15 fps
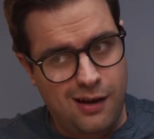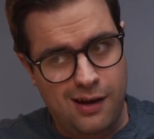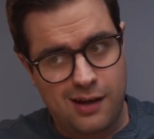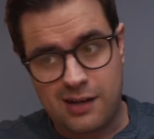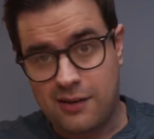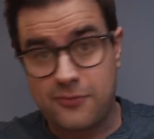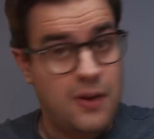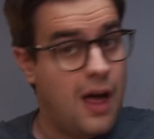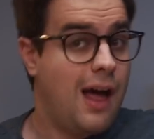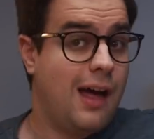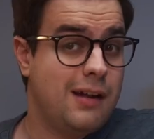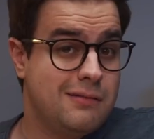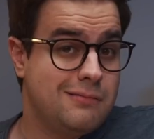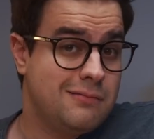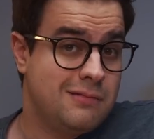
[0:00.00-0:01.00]
And if
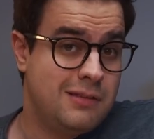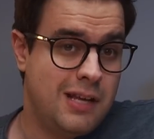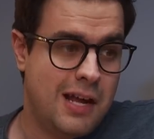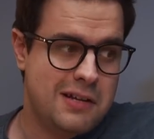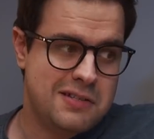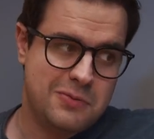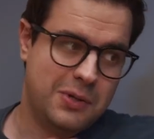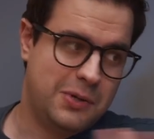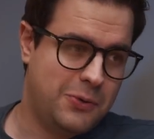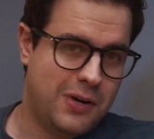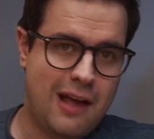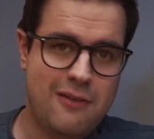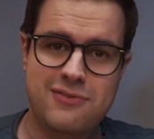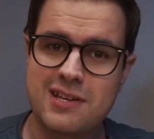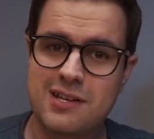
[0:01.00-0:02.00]
not, the
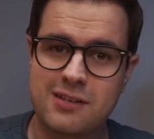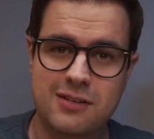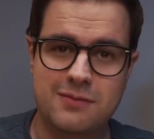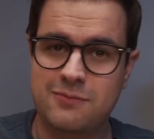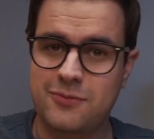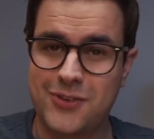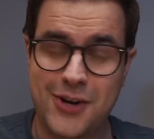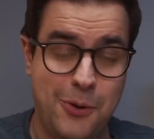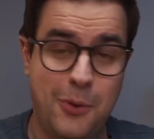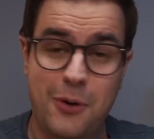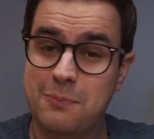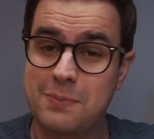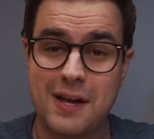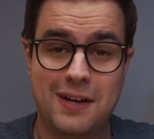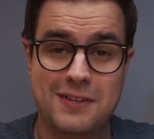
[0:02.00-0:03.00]
S21 FE could very well
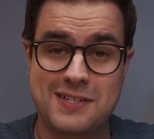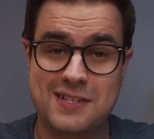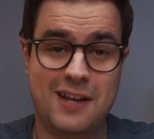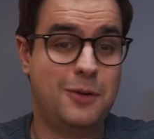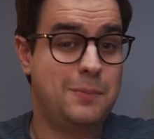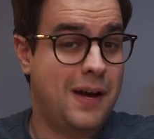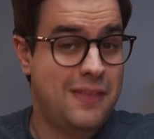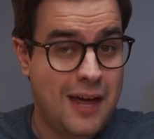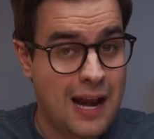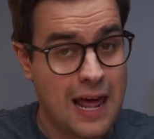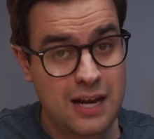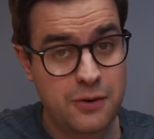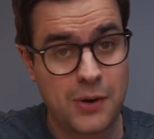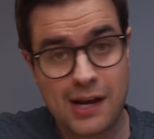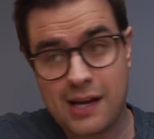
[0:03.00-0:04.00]
be on sale by then
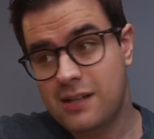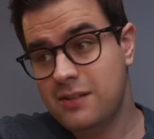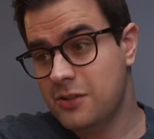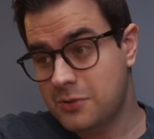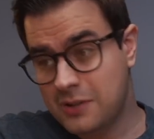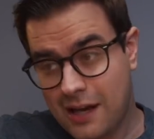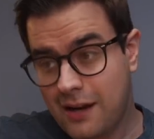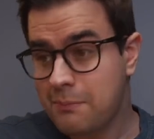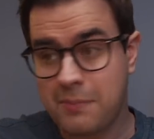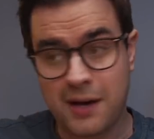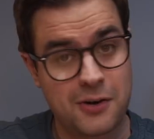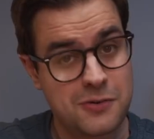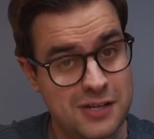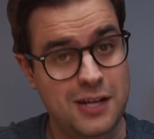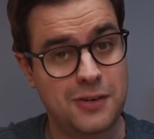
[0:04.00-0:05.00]
anyway, and you'll get a
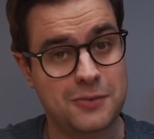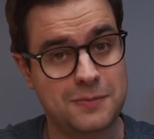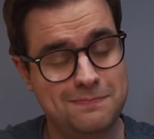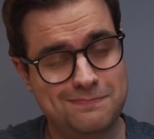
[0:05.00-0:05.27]
better deal.